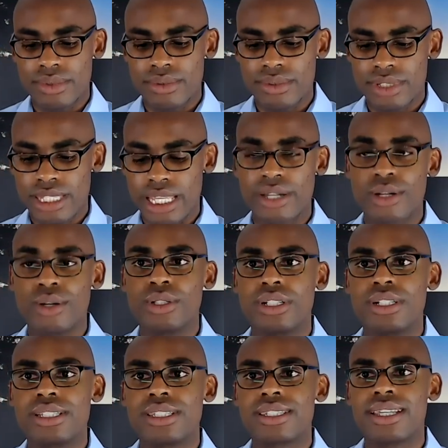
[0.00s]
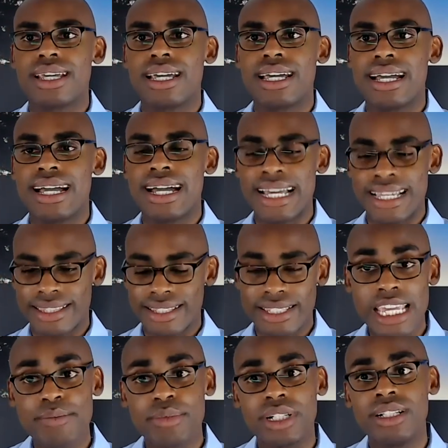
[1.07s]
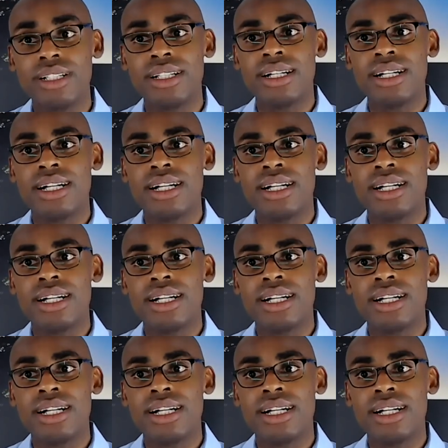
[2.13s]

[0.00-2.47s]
stakeholders at the table